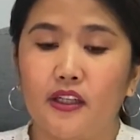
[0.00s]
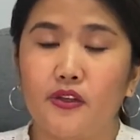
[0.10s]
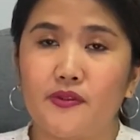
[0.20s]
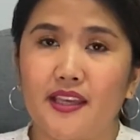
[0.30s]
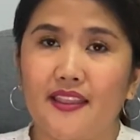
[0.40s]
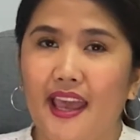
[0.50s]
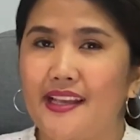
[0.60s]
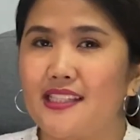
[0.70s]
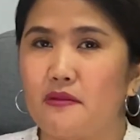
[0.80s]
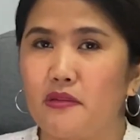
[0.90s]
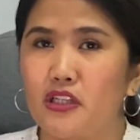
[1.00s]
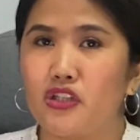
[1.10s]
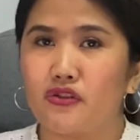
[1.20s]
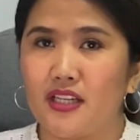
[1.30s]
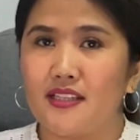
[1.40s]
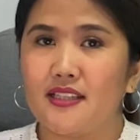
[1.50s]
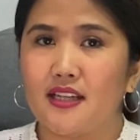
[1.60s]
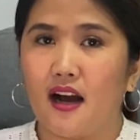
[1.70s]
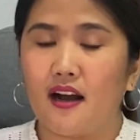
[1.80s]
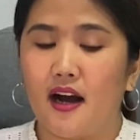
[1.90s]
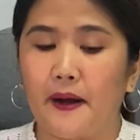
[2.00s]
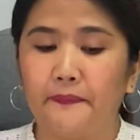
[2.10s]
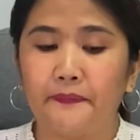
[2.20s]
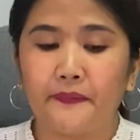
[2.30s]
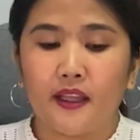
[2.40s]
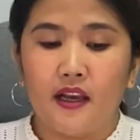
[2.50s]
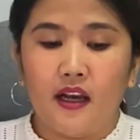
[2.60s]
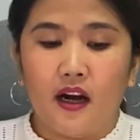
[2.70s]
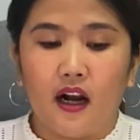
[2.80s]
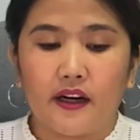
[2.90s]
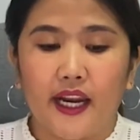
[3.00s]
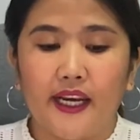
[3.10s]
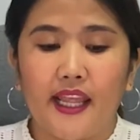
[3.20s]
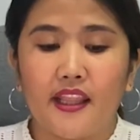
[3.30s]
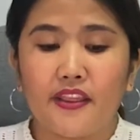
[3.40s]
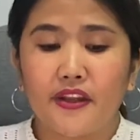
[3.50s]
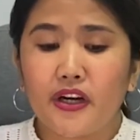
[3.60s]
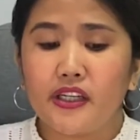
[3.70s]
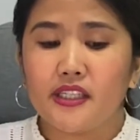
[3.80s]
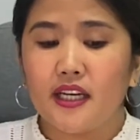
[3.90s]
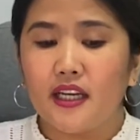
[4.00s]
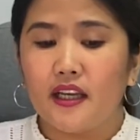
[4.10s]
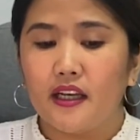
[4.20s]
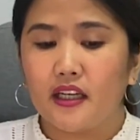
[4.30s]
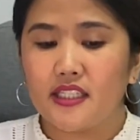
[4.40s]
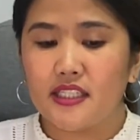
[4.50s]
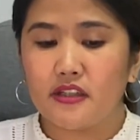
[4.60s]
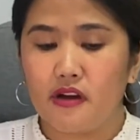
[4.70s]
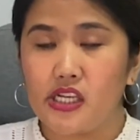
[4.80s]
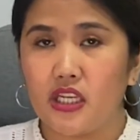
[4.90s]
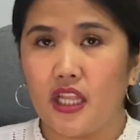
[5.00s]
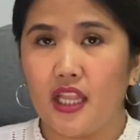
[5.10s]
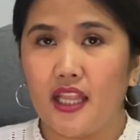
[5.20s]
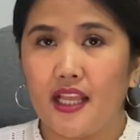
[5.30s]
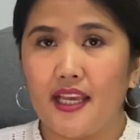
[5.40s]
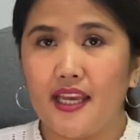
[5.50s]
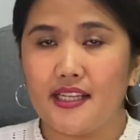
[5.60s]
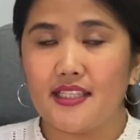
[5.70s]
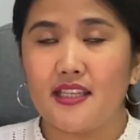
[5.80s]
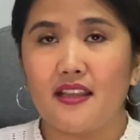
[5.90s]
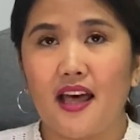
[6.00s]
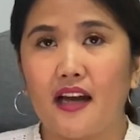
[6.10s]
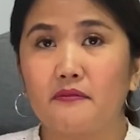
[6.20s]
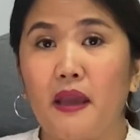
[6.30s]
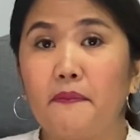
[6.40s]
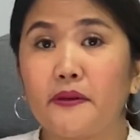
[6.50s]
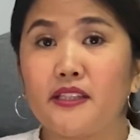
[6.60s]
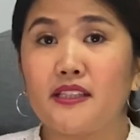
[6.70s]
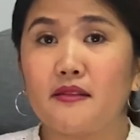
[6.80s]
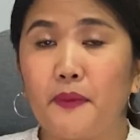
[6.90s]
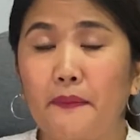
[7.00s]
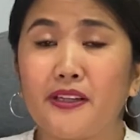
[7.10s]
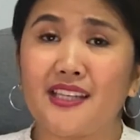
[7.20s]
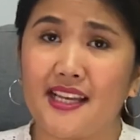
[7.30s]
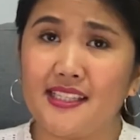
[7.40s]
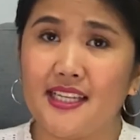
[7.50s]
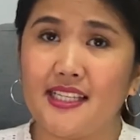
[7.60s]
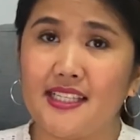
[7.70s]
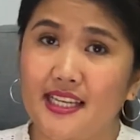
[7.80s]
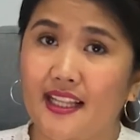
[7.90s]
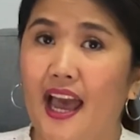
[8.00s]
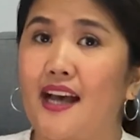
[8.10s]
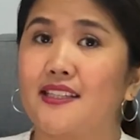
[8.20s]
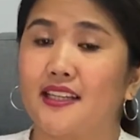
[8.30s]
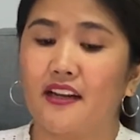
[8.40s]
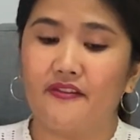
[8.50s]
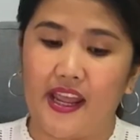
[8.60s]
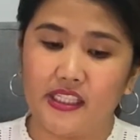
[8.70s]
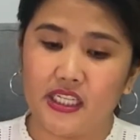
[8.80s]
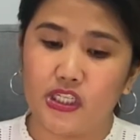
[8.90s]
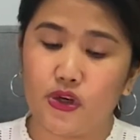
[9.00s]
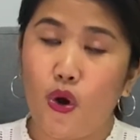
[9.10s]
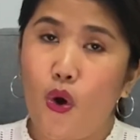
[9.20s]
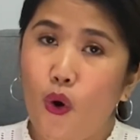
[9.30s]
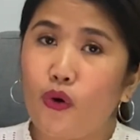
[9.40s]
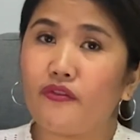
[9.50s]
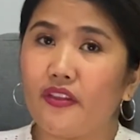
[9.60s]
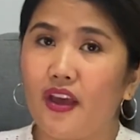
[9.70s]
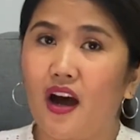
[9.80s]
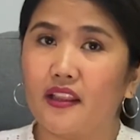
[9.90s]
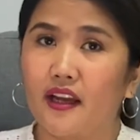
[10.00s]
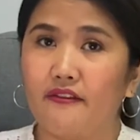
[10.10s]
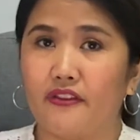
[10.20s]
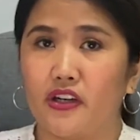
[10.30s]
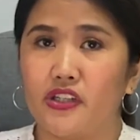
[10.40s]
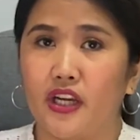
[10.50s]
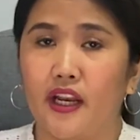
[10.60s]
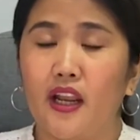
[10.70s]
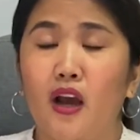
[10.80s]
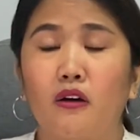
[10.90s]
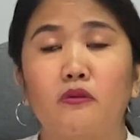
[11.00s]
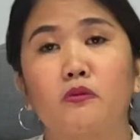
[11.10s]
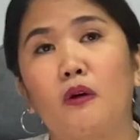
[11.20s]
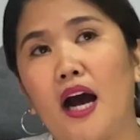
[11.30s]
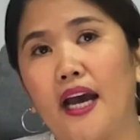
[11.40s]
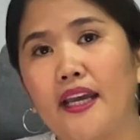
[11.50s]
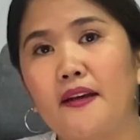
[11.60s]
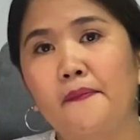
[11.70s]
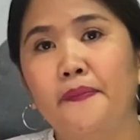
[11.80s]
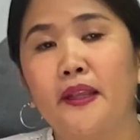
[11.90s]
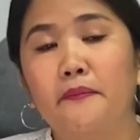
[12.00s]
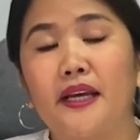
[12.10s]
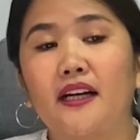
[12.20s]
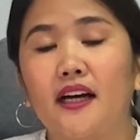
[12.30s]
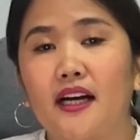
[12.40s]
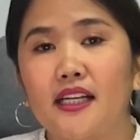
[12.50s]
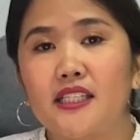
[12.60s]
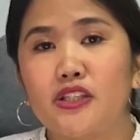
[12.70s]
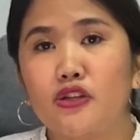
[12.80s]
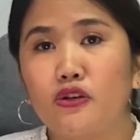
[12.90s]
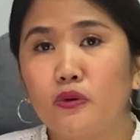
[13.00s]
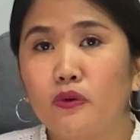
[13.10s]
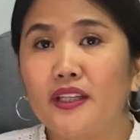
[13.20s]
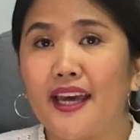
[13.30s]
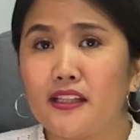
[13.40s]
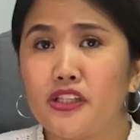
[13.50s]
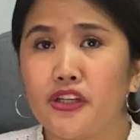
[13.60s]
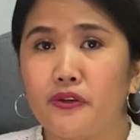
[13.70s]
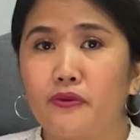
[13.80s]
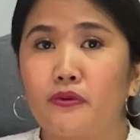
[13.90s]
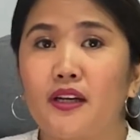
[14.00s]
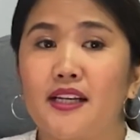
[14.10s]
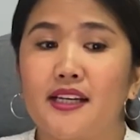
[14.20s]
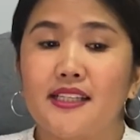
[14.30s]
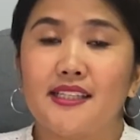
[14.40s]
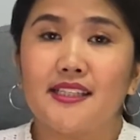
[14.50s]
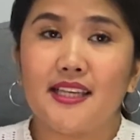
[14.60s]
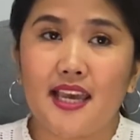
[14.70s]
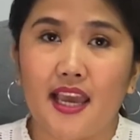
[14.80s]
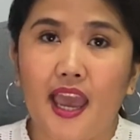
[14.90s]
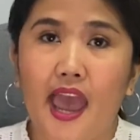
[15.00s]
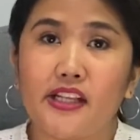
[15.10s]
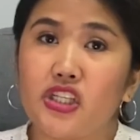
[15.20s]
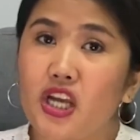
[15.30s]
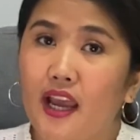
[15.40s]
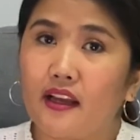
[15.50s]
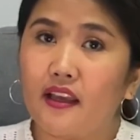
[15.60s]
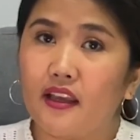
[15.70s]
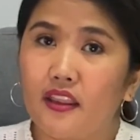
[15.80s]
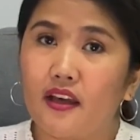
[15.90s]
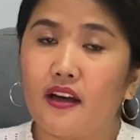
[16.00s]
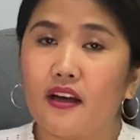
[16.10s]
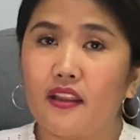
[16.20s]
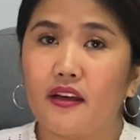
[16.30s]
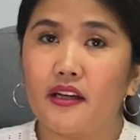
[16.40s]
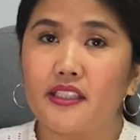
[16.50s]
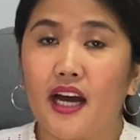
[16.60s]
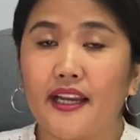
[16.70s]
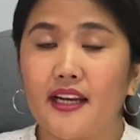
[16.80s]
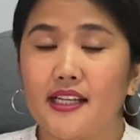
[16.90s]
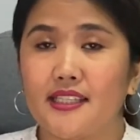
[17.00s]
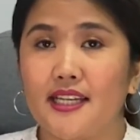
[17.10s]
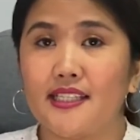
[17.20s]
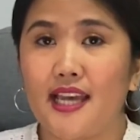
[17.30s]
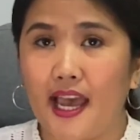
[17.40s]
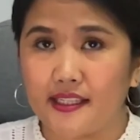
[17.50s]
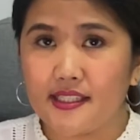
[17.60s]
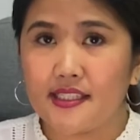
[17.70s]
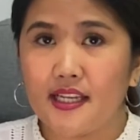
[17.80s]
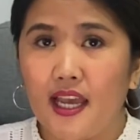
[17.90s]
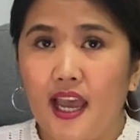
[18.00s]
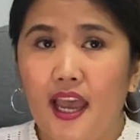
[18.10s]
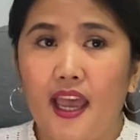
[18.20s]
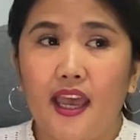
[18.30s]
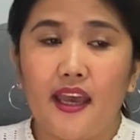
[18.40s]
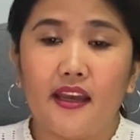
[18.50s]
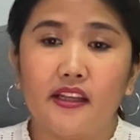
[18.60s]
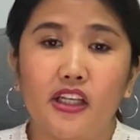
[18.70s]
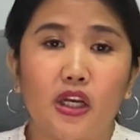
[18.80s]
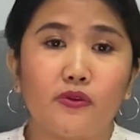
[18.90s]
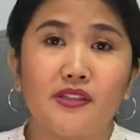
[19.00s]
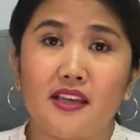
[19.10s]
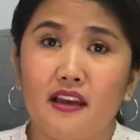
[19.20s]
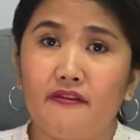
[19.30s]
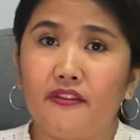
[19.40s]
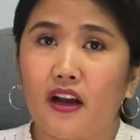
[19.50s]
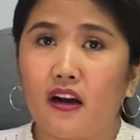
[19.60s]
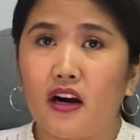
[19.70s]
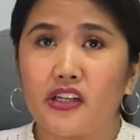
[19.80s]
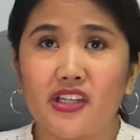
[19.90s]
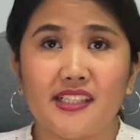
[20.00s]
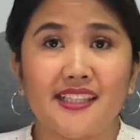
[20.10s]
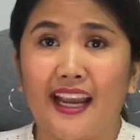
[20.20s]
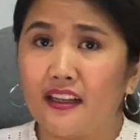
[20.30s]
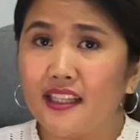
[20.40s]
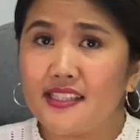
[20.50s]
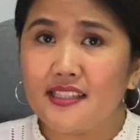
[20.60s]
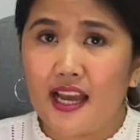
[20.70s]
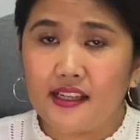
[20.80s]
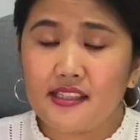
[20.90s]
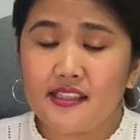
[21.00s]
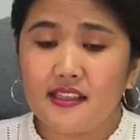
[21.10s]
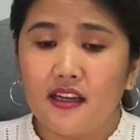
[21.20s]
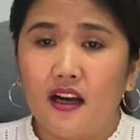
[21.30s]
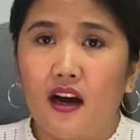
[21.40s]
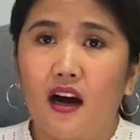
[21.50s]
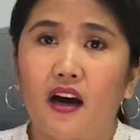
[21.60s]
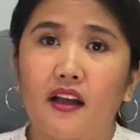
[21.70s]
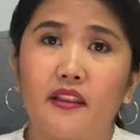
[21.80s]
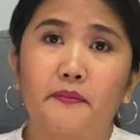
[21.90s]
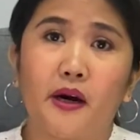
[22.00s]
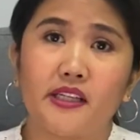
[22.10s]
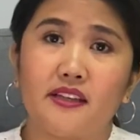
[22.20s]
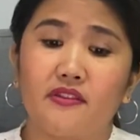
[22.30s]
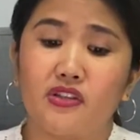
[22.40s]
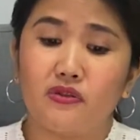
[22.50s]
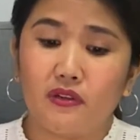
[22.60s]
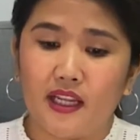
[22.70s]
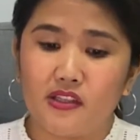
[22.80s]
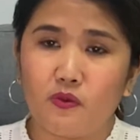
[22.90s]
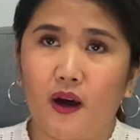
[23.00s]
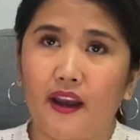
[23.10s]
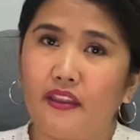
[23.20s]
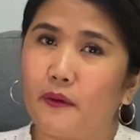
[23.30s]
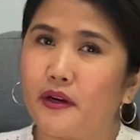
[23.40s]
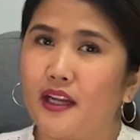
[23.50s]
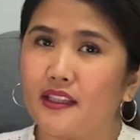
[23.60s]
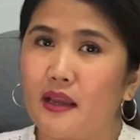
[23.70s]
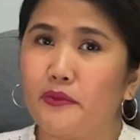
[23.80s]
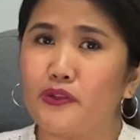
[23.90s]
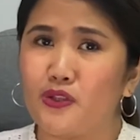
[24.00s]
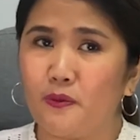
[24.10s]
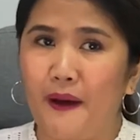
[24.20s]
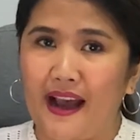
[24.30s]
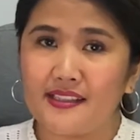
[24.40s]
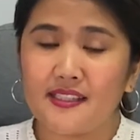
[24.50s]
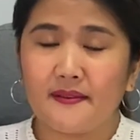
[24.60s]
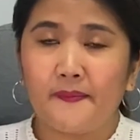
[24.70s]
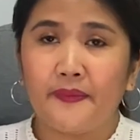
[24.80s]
using the aceministries.com. All right, and the third consideration is that paper testing still has an advantage over the online version. Why? Because you'll get to see and check the diagnostic tests and see if there are just carelessness on the parts of the students why they were not able to pass